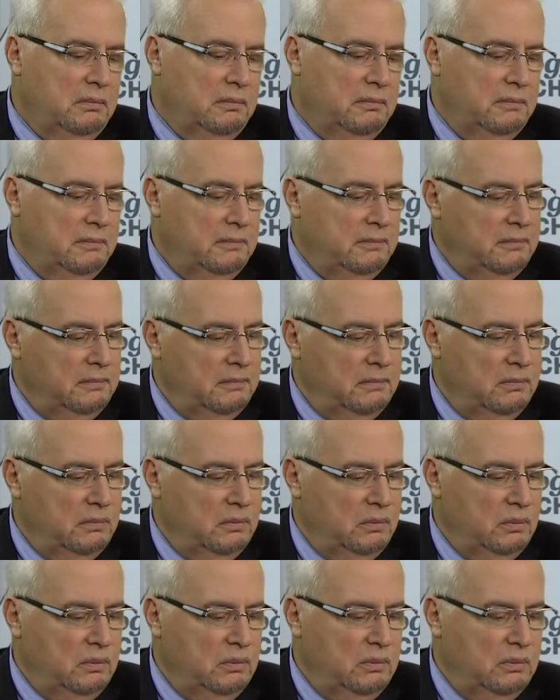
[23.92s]

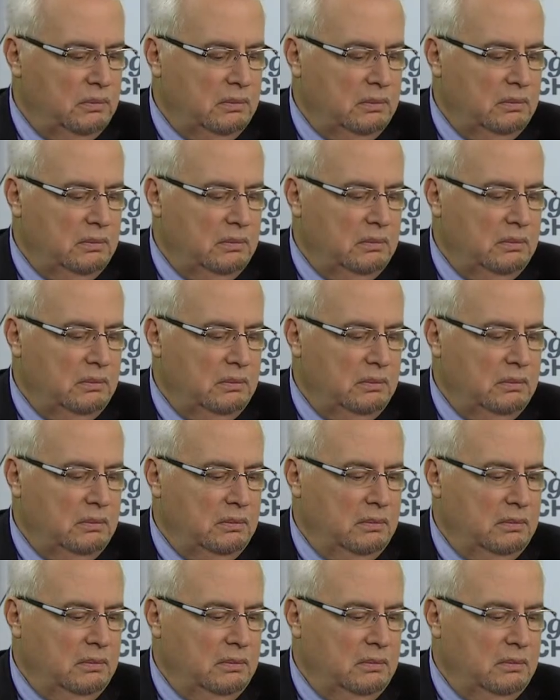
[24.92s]

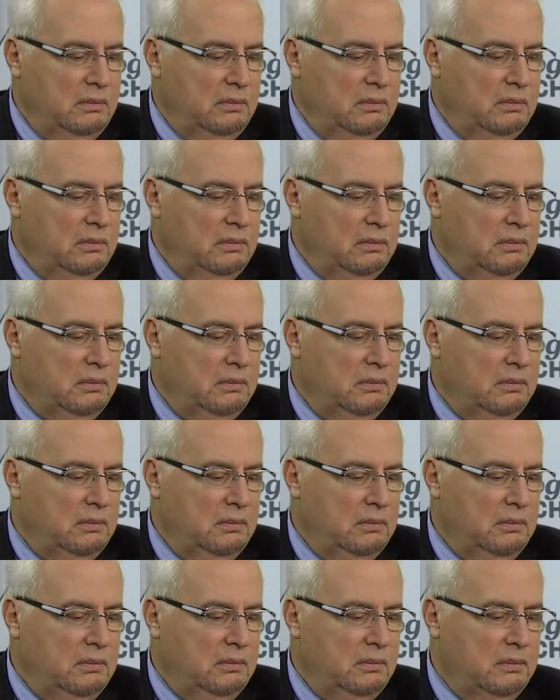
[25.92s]

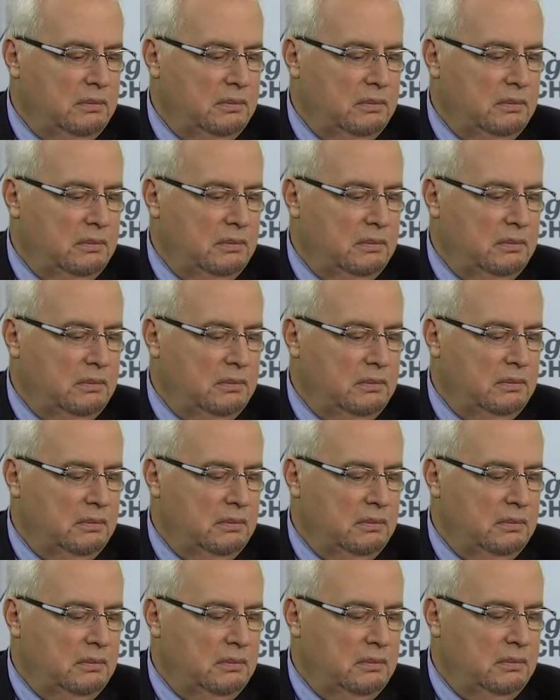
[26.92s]

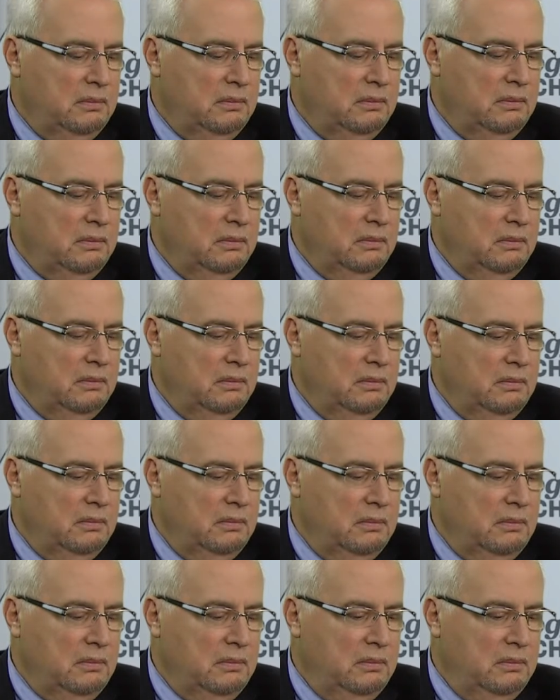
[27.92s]

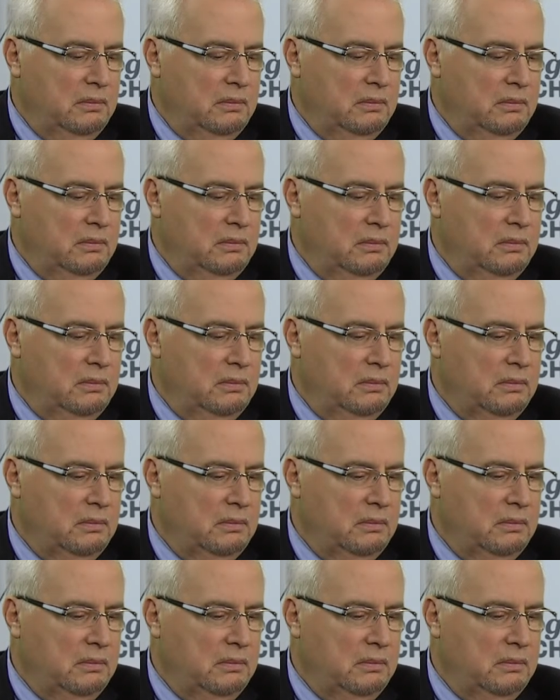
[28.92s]

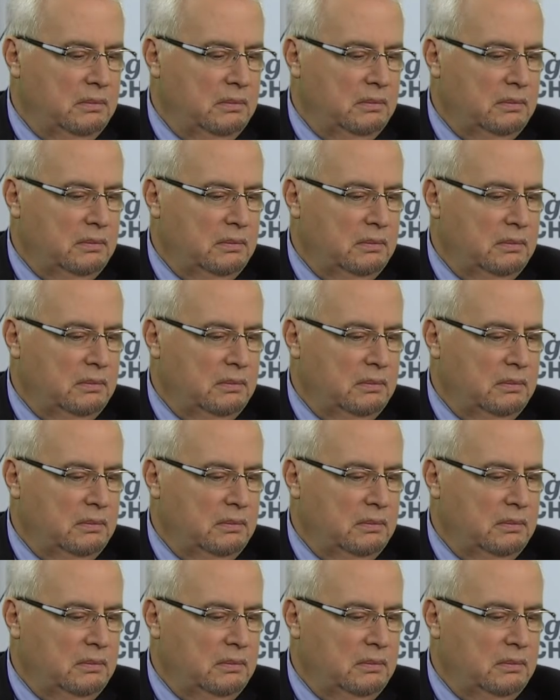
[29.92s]
(not speaking)